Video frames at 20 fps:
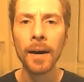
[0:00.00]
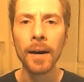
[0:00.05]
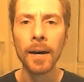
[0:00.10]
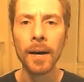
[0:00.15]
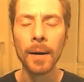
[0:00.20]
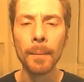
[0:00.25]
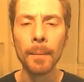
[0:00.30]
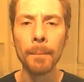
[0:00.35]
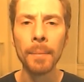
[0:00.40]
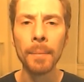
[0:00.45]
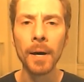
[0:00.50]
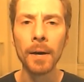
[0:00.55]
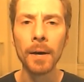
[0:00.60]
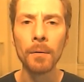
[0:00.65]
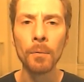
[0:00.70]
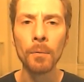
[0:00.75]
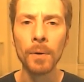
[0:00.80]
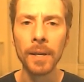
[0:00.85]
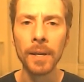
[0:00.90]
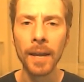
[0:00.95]

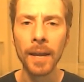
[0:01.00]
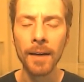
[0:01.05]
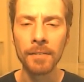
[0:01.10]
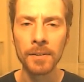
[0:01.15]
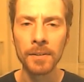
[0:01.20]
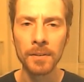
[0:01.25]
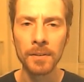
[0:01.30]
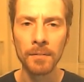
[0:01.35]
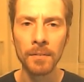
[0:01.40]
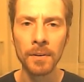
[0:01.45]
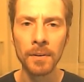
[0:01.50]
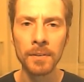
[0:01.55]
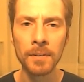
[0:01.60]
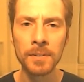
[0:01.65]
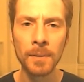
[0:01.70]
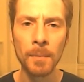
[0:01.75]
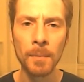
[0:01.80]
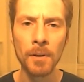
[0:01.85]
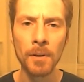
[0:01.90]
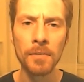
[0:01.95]
But we have
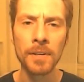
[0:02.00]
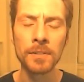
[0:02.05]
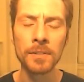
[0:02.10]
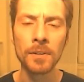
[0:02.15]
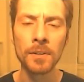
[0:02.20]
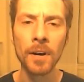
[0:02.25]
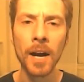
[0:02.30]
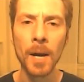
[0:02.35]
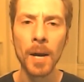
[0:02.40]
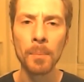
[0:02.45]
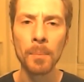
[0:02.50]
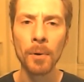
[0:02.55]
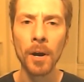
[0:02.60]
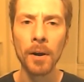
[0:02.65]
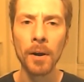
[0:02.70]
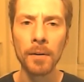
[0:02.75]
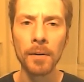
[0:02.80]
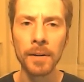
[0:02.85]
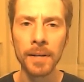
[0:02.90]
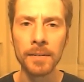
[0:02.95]
some other things that are higher
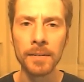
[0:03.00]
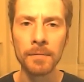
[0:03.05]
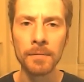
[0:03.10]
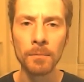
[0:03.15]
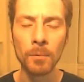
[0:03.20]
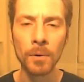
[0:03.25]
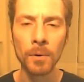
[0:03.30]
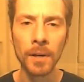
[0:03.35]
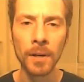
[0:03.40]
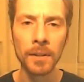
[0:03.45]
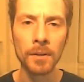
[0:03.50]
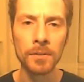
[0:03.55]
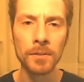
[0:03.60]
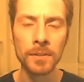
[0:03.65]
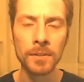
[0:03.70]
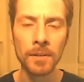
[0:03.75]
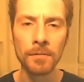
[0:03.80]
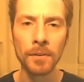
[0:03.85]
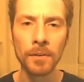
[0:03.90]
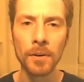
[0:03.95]
priority, and we'll get
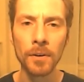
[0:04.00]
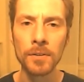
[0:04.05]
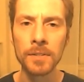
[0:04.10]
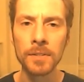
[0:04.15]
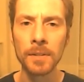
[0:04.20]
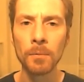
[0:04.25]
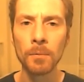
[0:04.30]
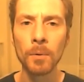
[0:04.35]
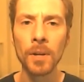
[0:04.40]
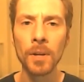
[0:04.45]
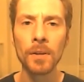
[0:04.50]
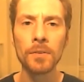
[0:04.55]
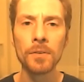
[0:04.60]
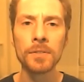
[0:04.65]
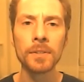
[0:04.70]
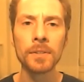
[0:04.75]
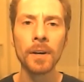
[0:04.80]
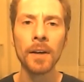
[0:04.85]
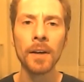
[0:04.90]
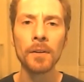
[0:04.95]
those done first. And one of
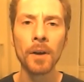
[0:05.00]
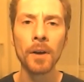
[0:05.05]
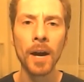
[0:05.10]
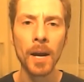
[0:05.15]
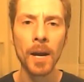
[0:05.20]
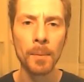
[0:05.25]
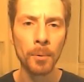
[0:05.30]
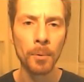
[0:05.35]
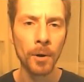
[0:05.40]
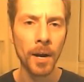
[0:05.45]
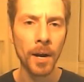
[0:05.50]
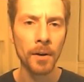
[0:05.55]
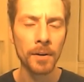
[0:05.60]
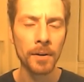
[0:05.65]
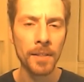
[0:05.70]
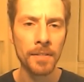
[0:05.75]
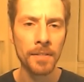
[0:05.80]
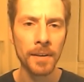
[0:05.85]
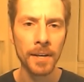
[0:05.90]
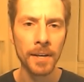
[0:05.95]
those other higher
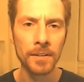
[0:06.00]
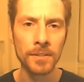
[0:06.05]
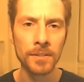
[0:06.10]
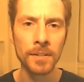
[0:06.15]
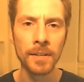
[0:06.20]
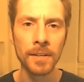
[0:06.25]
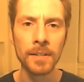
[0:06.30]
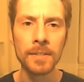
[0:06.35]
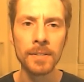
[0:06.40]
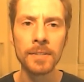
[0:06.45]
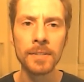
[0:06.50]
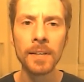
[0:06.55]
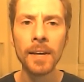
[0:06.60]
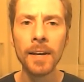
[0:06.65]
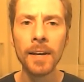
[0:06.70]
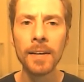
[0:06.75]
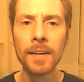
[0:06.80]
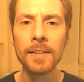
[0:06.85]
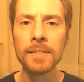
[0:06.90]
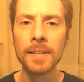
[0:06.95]
priority things is
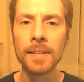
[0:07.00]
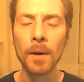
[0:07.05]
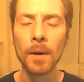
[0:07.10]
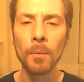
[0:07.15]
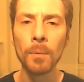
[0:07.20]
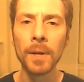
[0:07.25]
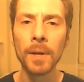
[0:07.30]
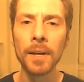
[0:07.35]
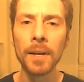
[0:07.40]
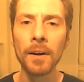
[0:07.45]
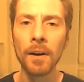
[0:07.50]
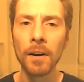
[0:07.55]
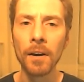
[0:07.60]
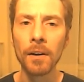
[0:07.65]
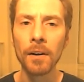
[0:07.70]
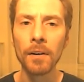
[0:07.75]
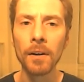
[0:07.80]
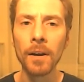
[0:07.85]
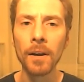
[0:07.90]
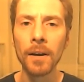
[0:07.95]
that we
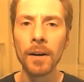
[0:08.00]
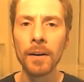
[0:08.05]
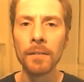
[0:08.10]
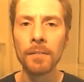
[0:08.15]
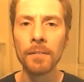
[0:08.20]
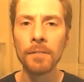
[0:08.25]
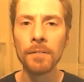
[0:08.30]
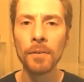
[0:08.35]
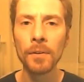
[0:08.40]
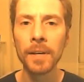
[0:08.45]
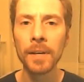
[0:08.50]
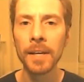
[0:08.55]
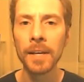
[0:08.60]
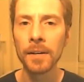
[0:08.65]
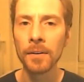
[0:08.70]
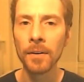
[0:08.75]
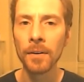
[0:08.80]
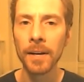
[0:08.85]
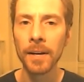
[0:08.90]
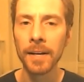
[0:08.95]
are fully
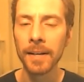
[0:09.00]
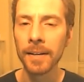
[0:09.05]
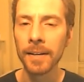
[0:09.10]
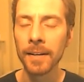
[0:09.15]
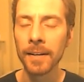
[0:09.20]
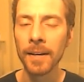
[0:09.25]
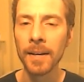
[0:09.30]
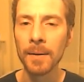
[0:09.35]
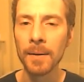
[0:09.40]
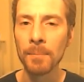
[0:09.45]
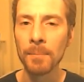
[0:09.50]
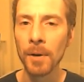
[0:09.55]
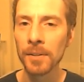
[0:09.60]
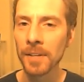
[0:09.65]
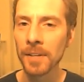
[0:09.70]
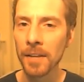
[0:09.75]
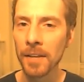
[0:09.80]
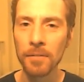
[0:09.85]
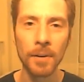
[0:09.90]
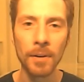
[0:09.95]
integrating a
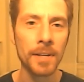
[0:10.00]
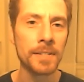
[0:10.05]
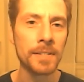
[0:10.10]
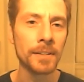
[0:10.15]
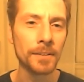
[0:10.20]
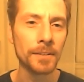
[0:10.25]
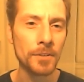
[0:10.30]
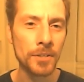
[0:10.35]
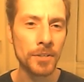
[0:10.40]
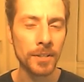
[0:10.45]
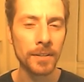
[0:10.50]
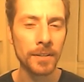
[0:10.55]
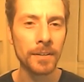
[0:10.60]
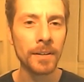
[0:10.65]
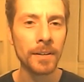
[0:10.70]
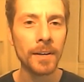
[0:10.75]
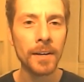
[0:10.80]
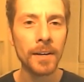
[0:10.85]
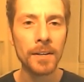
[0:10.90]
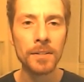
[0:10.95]
multi-threaded
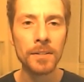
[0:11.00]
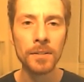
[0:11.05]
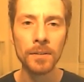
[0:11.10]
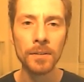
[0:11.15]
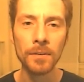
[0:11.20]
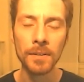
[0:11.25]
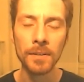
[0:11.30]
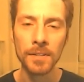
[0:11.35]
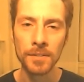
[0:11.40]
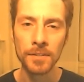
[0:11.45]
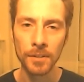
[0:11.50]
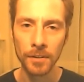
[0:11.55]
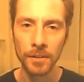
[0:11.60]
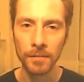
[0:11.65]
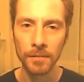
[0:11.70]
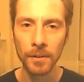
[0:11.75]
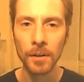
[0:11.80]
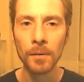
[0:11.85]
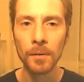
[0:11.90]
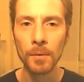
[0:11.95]
solution to the
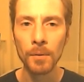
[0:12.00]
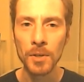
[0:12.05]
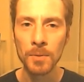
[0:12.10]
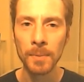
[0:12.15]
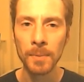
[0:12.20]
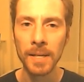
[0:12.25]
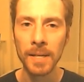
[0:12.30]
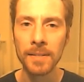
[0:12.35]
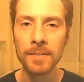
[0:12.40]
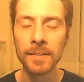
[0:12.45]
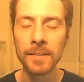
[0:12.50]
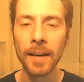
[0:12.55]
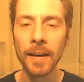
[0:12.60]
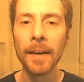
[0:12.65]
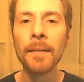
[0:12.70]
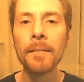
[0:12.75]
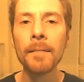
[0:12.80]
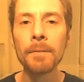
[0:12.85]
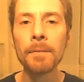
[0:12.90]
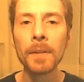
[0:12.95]
server, which means
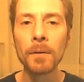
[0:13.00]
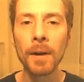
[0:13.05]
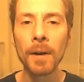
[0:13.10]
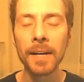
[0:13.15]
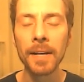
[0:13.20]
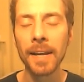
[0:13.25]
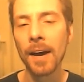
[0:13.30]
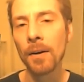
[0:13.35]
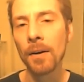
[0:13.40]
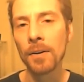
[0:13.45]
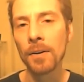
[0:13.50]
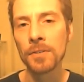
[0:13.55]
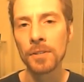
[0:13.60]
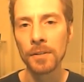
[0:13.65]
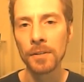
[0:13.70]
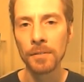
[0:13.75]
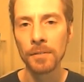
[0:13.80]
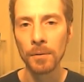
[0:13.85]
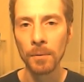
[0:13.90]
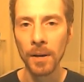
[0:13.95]
that right now our
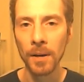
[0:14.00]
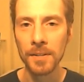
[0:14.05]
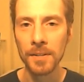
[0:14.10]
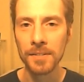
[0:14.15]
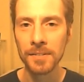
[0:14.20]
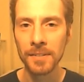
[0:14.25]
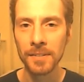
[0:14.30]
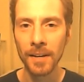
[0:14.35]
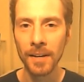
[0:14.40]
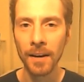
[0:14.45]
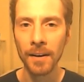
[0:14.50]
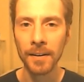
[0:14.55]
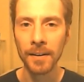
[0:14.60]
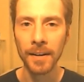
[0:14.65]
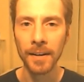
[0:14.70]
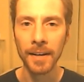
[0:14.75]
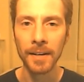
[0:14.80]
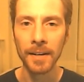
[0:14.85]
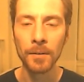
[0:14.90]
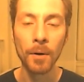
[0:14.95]
server runs on
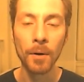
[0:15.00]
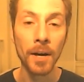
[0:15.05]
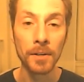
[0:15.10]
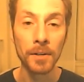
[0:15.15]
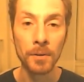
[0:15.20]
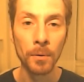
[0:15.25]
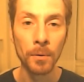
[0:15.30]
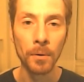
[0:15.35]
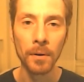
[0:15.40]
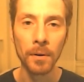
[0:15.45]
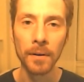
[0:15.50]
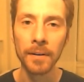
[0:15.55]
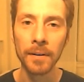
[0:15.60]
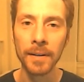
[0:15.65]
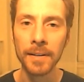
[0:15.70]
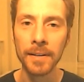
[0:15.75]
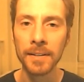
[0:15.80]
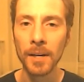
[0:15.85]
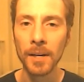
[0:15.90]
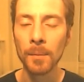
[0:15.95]
a quad-core
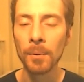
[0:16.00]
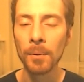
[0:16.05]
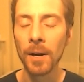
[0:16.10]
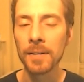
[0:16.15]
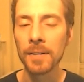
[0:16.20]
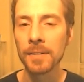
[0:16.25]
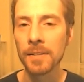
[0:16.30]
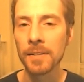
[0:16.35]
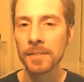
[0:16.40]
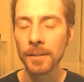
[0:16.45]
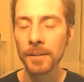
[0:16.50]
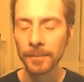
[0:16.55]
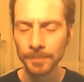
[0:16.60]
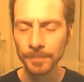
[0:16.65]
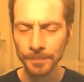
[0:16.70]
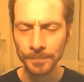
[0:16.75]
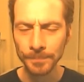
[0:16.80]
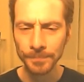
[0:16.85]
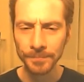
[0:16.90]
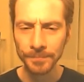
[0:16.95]
Intel processor,
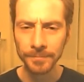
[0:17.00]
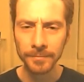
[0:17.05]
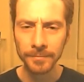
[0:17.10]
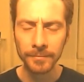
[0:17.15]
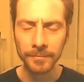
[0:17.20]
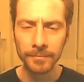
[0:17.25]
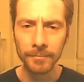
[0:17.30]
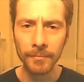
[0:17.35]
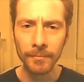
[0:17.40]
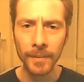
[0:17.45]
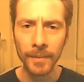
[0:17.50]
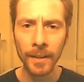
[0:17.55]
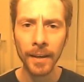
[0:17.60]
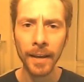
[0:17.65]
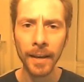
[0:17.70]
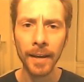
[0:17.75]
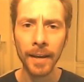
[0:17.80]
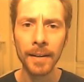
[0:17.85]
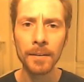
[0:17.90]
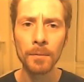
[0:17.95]

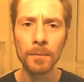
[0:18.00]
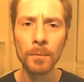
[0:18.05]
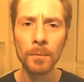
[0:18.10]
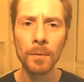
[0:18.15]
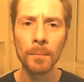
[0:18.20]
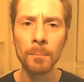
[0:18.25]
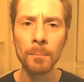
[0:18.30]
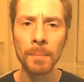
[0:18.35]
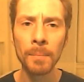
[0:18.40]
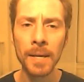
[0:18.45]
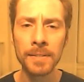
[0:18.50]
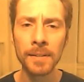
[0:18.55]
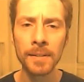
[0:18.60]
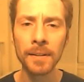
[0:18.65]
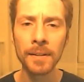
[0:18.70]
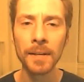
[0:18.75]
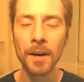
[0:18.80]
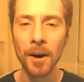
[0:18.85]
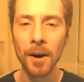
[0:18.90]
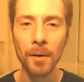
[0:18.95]
and
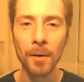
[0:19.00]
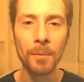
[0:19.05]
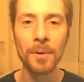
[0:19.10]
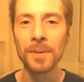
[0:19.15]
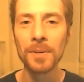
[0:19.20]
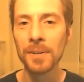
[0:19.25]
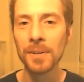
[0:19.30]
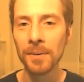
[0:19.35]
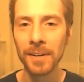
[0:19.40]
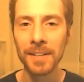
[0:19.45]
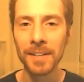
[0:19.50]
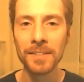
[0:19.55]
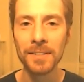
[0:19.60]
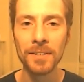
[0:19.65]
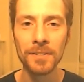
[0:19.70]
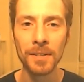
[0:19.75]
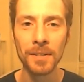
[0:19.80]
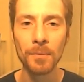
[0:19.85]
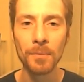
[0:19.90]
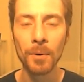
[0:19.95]
basically all we're doing is
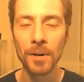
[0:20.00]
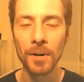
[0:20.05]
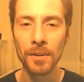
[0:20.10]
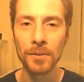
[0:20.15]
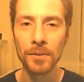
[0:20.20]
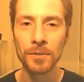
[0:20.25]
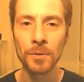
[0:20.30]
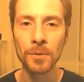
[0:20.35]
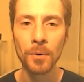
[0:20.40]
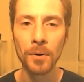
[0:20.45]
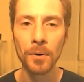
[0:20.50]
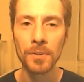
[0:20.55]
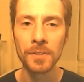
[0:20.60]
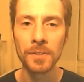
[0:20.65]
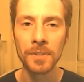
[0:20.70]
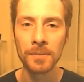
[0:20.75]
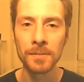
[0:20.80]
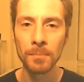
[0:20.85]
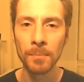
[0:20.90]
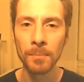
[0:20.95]
using one of those cores
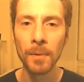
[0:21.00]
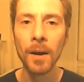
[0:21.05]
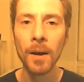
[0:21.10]
because